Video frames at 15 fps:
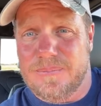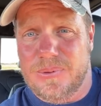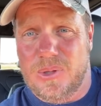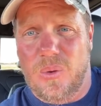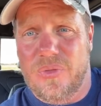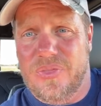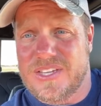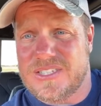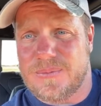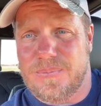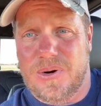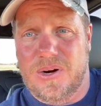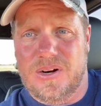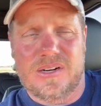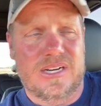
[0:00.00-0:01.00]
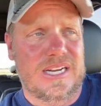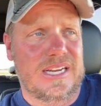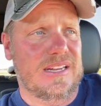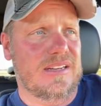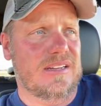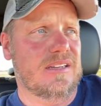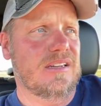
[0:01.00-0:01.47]
blown things apart,
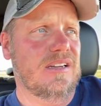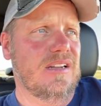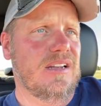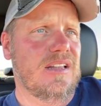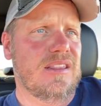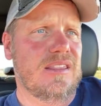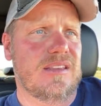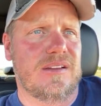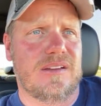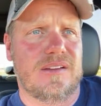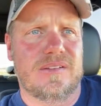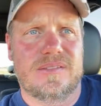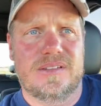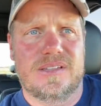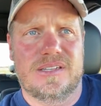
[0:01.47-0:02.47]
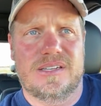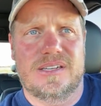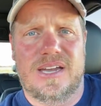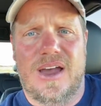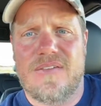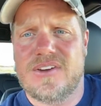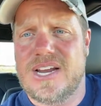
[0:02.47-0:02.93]
and the,
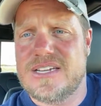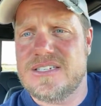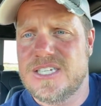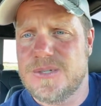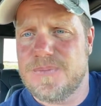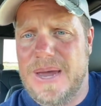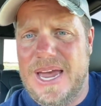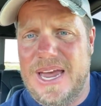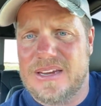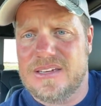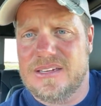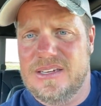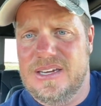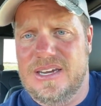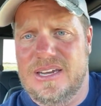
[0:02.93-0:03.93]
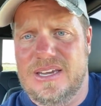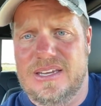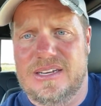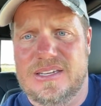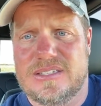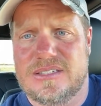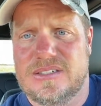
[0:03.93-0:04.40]
the advertising's back,
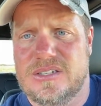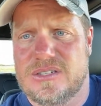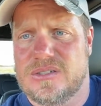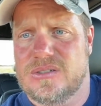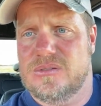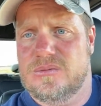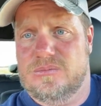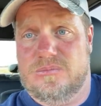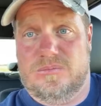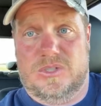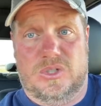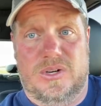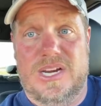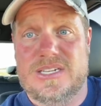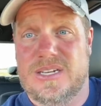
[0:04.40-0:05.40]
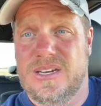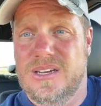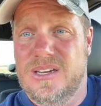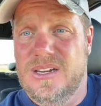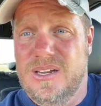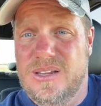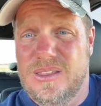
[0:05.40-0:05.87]
and it's just crazy.
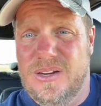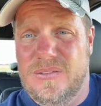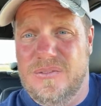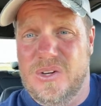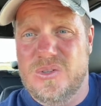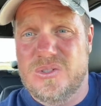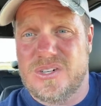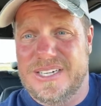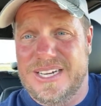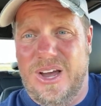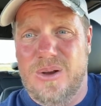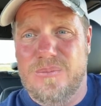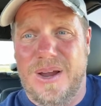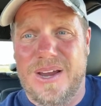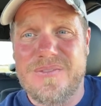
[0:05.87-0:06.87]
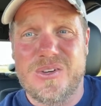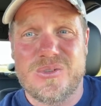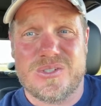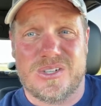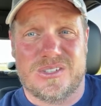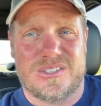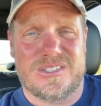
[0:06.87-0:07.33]
Their views are down. My
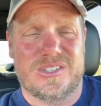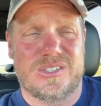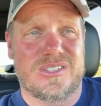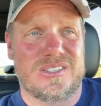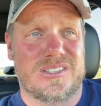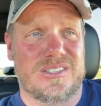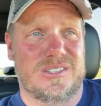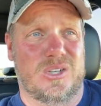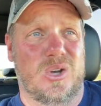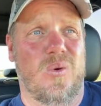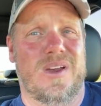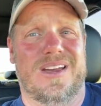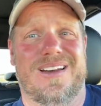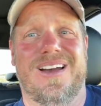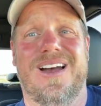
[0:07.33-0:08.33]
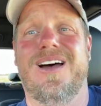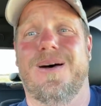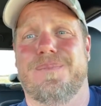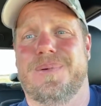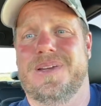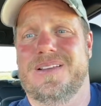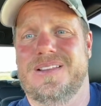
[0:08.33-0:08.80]
views are going
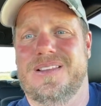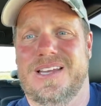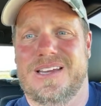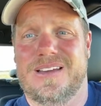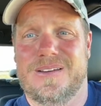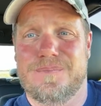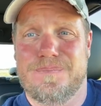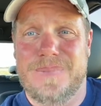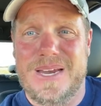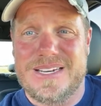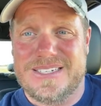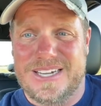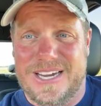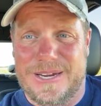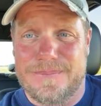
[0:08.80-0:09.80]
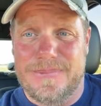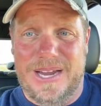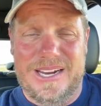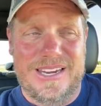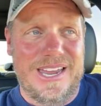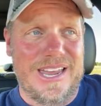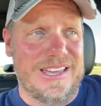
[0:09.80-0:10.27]
up, like big time.
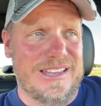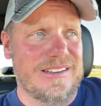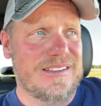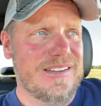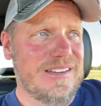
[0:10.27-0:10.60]
I can't.